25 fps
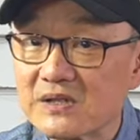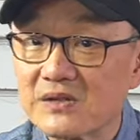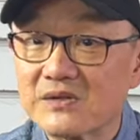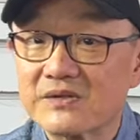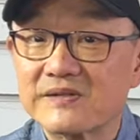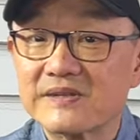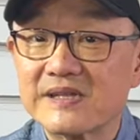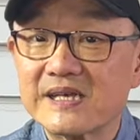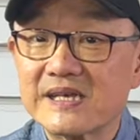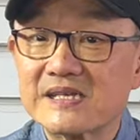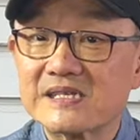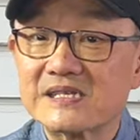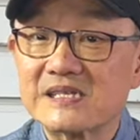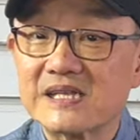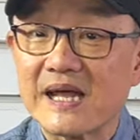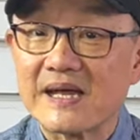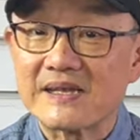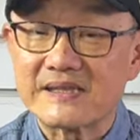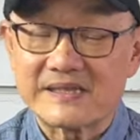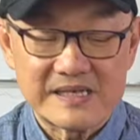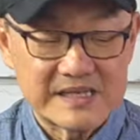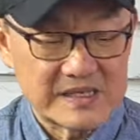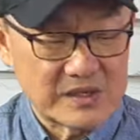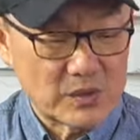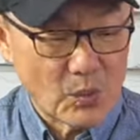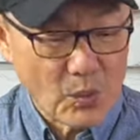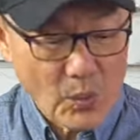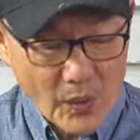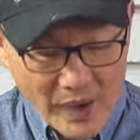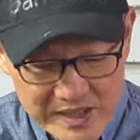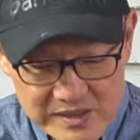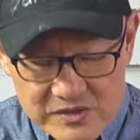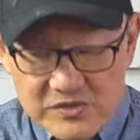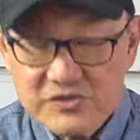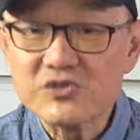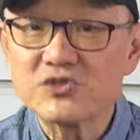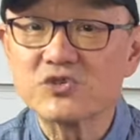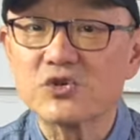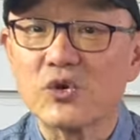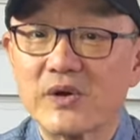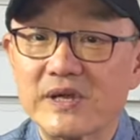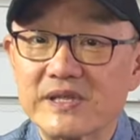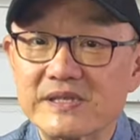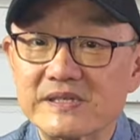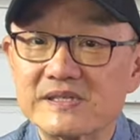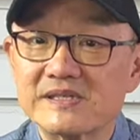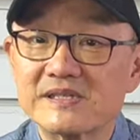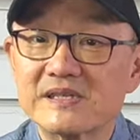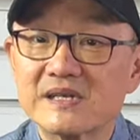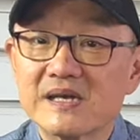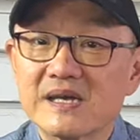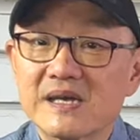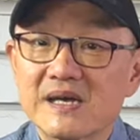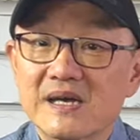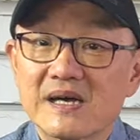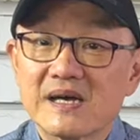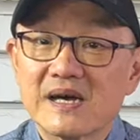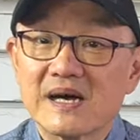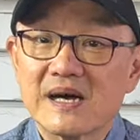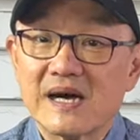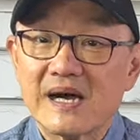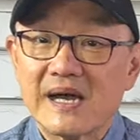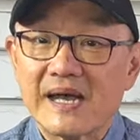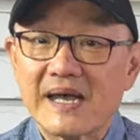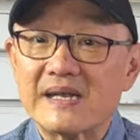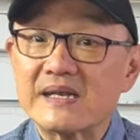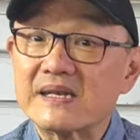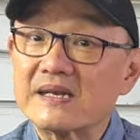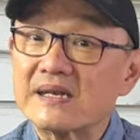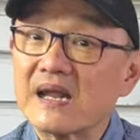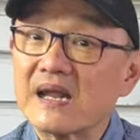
on things like the welt joints and